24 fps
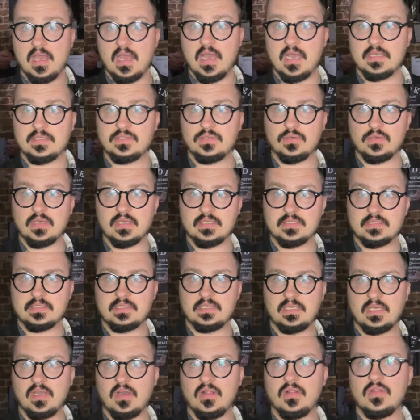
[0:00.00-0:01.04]
As you can
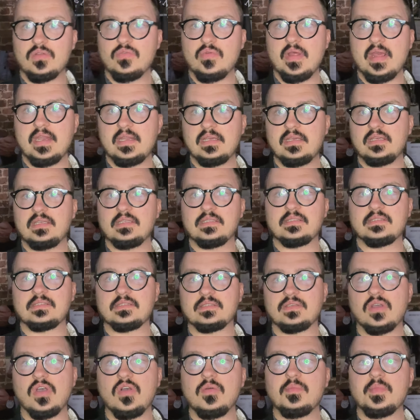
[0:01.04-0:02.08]
see already, it's
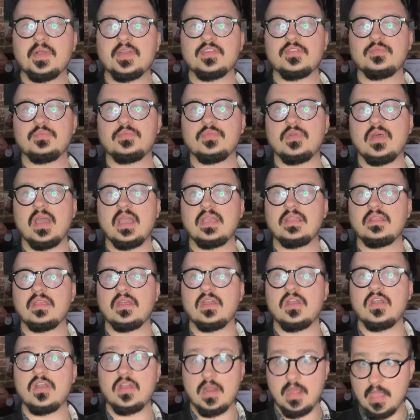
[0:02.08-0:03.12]
so much
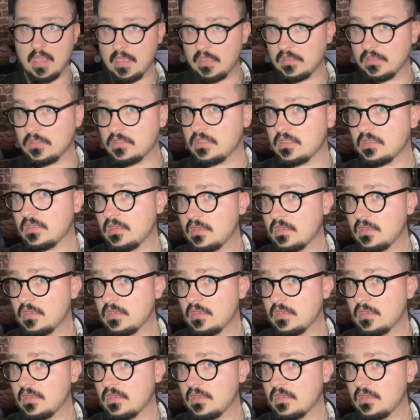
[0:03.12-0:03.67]
brighter and